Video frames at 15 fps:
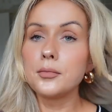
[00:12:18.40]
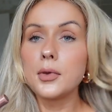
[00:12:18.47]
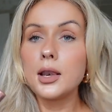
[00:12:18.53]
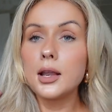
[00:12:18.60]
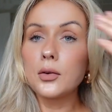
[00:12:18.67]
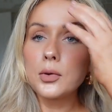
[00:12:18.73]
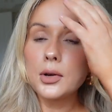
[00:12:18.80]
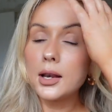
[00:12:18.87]

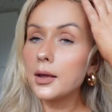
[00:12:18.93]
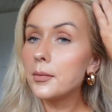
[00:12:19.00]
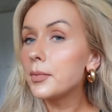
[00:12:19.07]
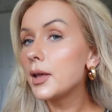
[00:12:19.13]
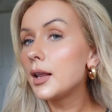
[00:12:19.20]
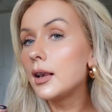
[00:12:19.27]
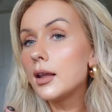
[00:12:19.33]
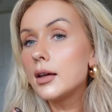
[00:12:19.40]
liquid lip
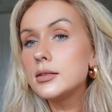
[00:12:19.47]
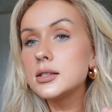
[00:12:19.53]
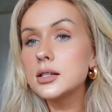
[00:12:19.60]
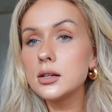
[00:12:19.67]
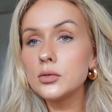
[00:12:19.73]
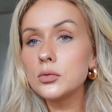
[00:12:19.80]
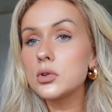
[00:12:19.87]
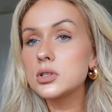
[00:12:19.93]
in
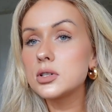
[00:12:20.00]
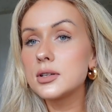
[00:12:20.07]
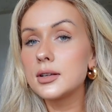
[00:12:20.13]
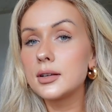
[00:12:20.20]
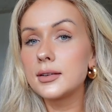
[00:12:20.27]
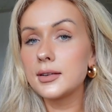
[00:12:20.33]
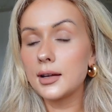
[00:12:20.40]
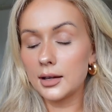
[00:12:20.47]
London, which is
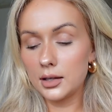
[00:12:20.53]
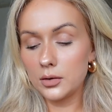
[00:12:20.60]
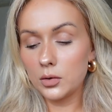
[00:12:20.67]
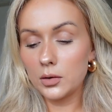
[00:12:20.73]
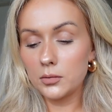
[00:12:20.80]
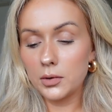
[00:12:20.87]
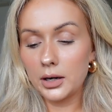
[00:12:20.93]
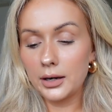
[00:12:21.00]
exactly
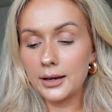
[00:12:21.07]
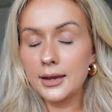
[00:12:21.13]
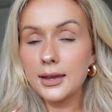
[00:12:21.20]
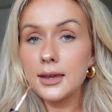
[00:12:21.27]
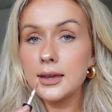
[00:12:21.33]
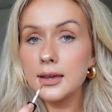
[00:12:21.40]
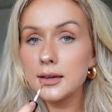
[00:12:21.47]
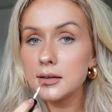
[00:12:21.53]
what I'm wearing
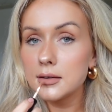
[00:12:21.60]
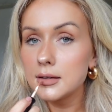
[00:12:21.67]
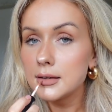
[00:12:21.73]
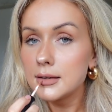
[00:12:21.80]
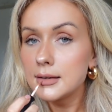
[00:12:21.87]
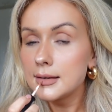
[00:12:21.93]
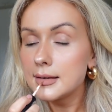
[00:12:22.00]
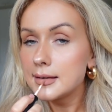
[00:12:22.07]
here.
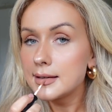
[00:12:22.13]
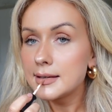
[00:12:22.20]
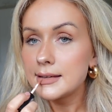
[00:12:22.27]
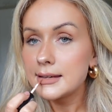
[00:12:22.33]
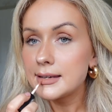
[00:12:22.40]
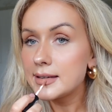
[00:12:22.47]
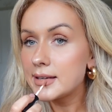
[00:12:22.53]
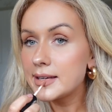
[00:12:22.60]

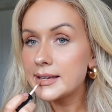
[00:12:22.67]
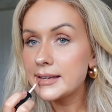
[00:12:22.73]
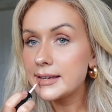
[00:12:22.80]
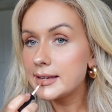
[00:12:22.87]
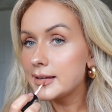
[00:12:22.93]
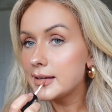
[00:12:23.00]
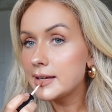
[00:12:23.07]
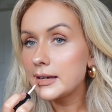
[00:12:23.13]

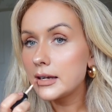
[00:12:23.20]
I